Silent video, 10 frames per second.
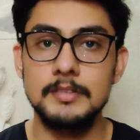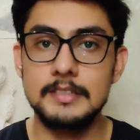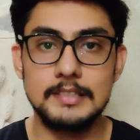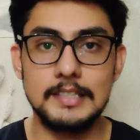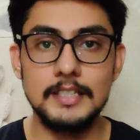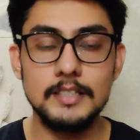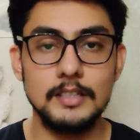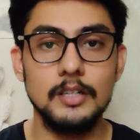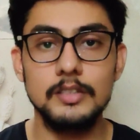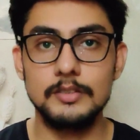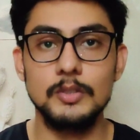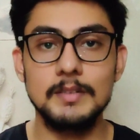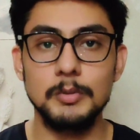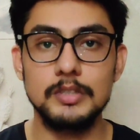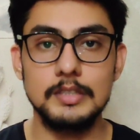seat or you
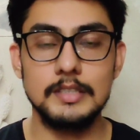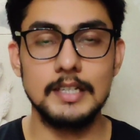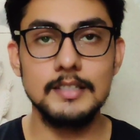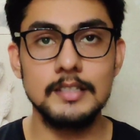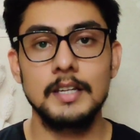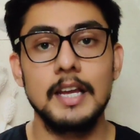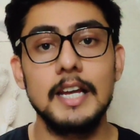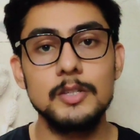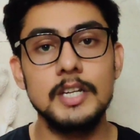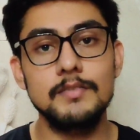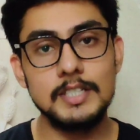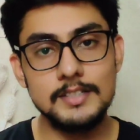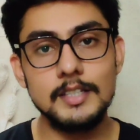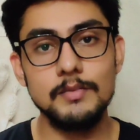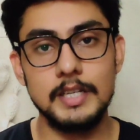have booked your test and you have
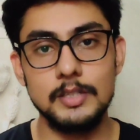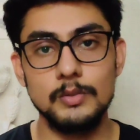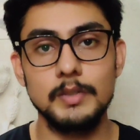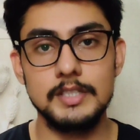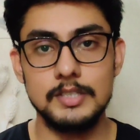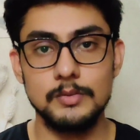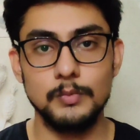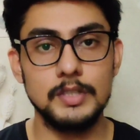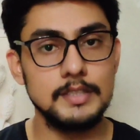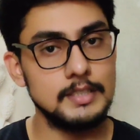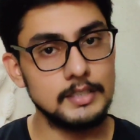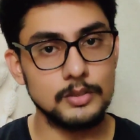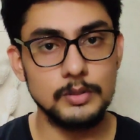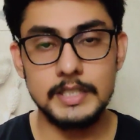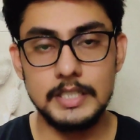reached the venue which was
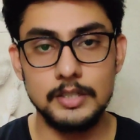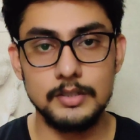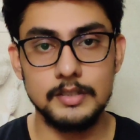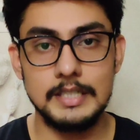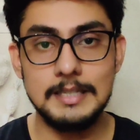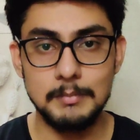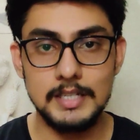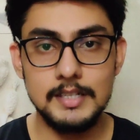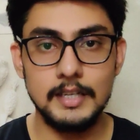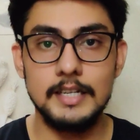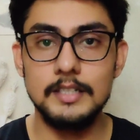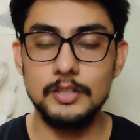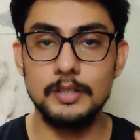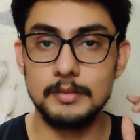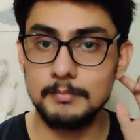told in your email and in
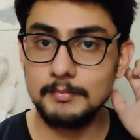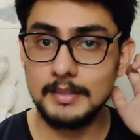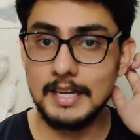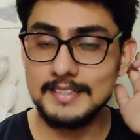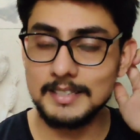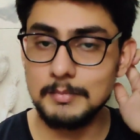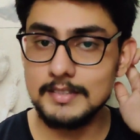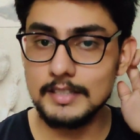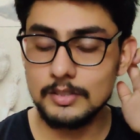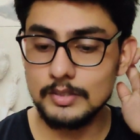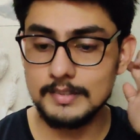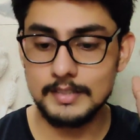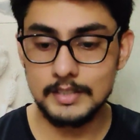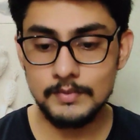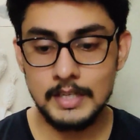your SMS that you
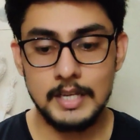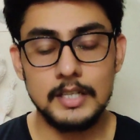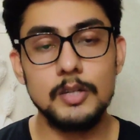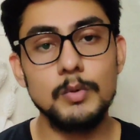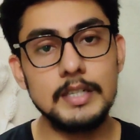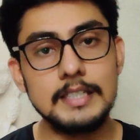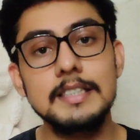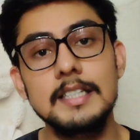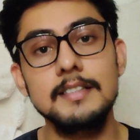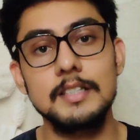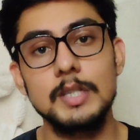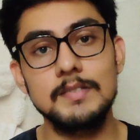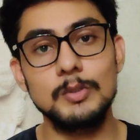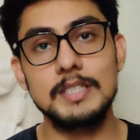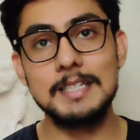received. Now what are the things that you
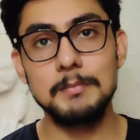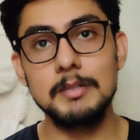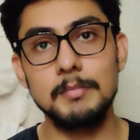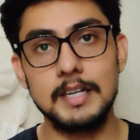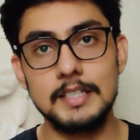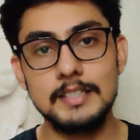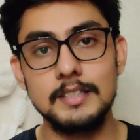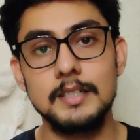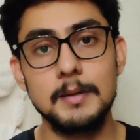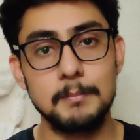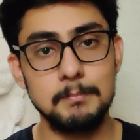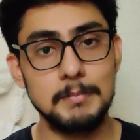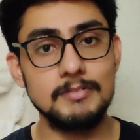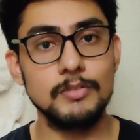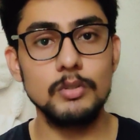have to keep in mind
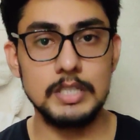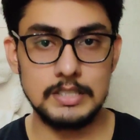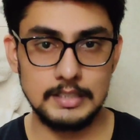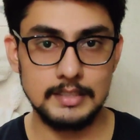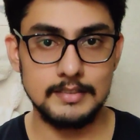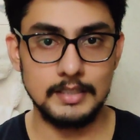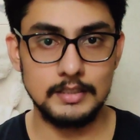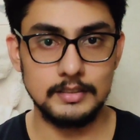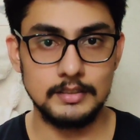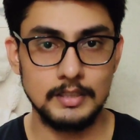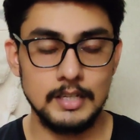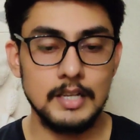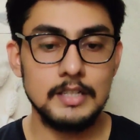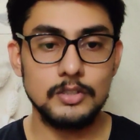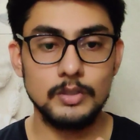before reaching the center?
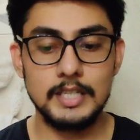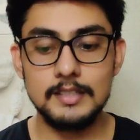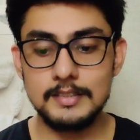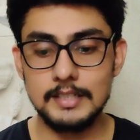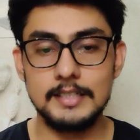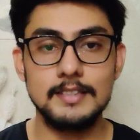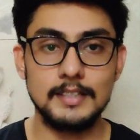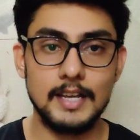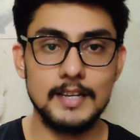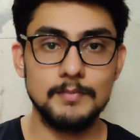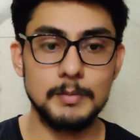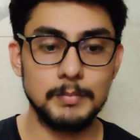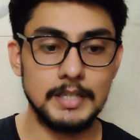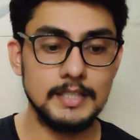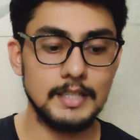So here's the list that I have
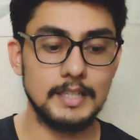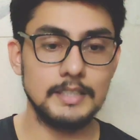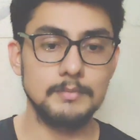prepared, and